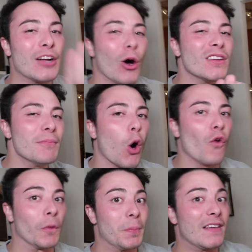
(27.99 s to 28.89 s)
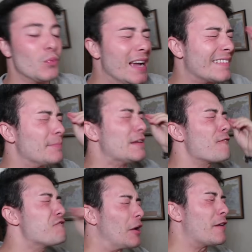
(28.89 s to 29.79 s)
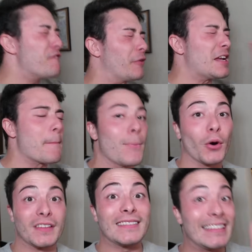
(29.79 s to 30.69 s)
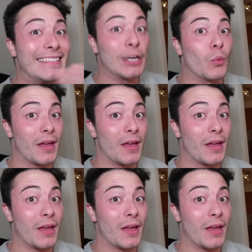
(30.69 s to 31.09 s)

called him over because we got something very, very important to deal